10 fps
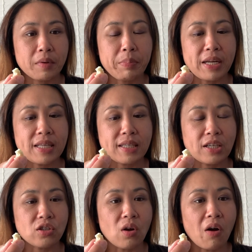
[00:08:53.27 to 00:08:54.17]
but it's like
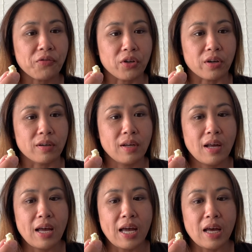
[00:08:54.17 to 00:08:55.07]
softer
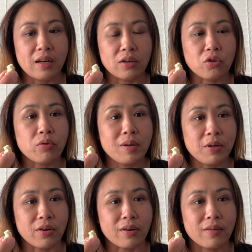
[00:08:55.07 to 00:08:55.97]
and
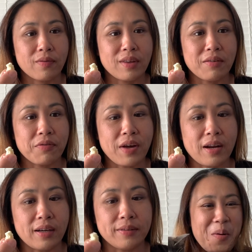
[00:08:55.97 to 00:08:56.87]
creamier than
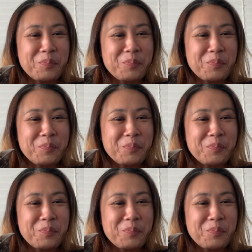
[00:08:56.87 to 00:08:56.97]
feta.